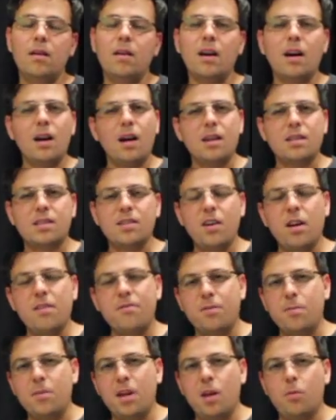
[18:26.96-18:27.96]
Aside
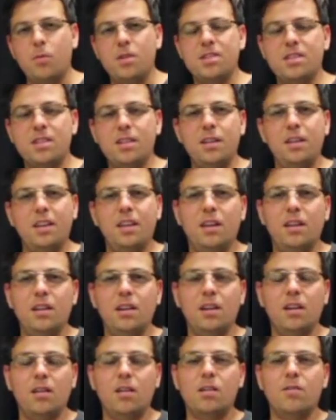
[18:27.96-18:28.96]
from that, we see
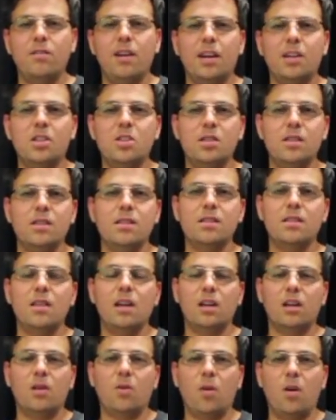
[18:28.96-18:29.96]
a lot of actions
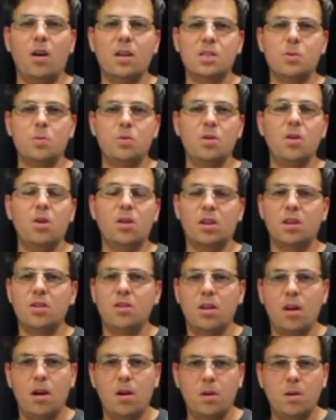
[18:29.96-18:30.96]
that Christ would not
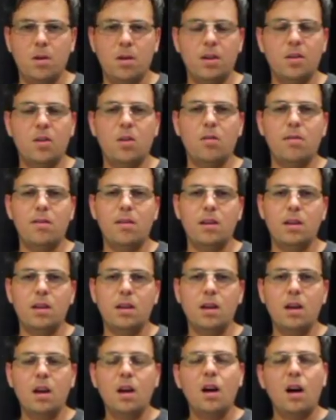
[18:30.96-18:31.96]
condone, I don't think.
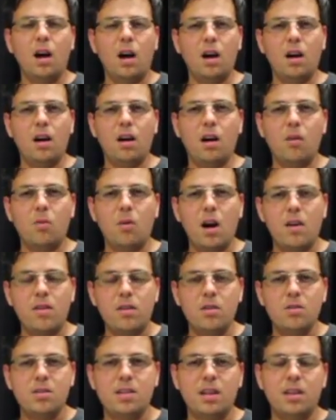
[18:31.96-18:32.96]
A rather
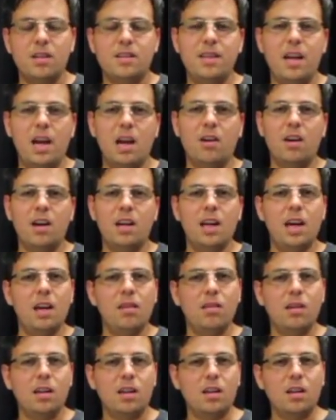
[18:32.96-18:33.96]
utilitarian
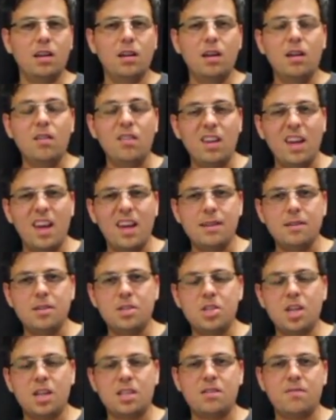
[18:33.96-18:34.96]
ethic, the ends
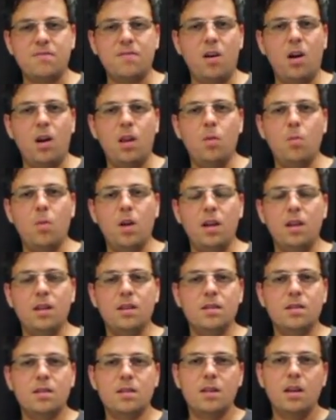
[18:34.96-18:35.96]
justifying the
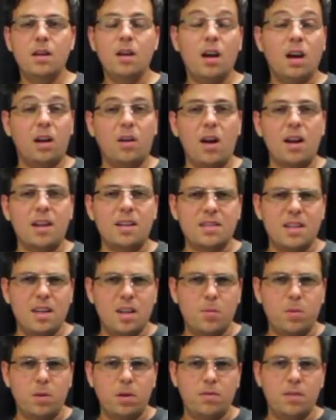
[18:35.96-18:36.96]
means. A great
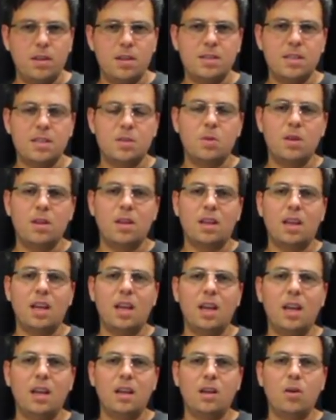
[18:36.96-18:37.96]
example of this is when the
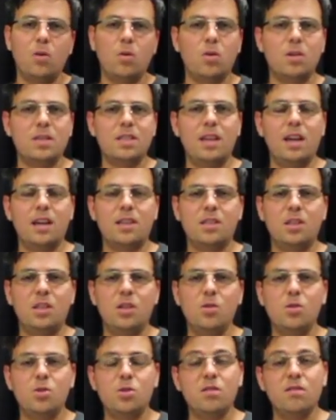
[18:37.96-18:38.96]
king orders the
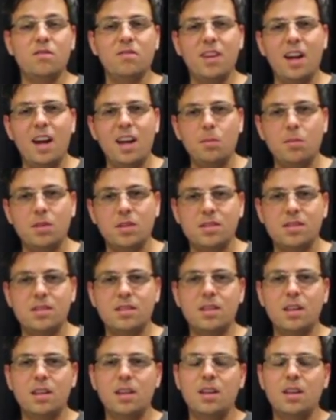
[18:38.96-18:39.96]
execution of
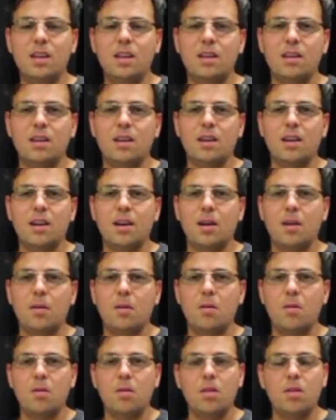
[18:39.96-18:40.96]
Nameless.
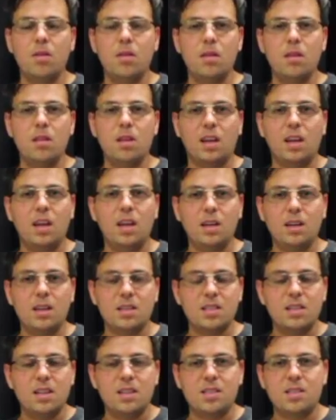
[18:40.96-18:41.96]
The king
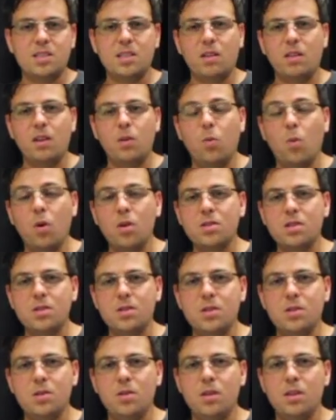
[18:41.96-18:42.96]
doesn't necessarily want to
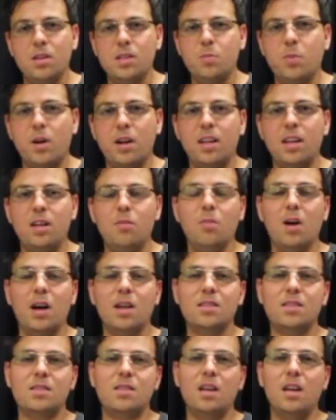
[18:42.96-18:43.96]
do this, but he
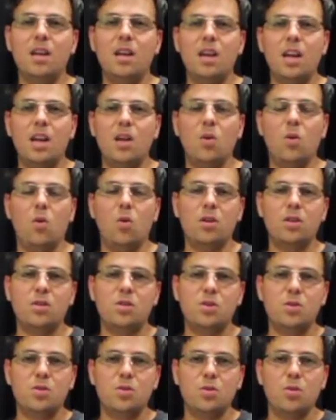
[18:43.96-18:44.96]
must in order
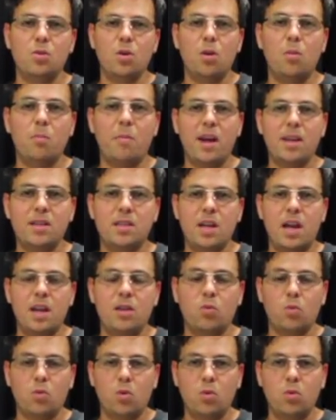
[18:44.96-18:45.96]
to
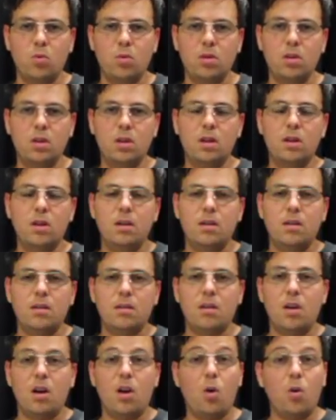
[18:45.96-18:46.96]
maintain rule,
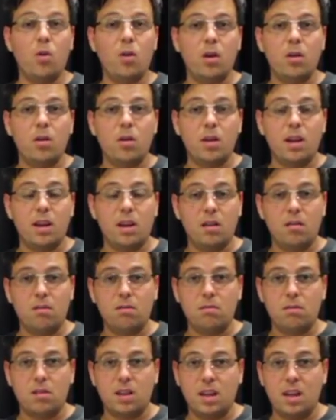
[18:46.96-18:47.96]
although
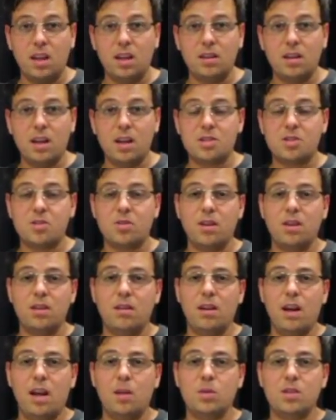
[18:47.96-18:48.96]
the king does treat
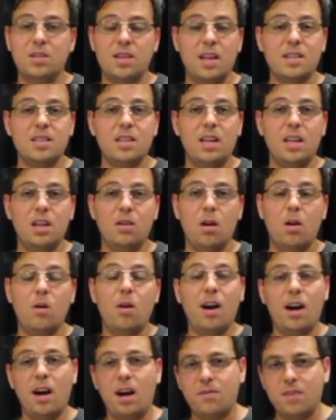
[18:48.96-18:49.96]
Nameless as a hero
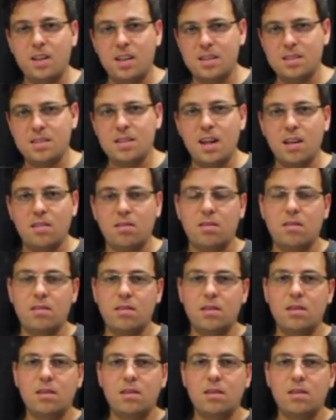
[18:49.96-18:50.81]
after his death.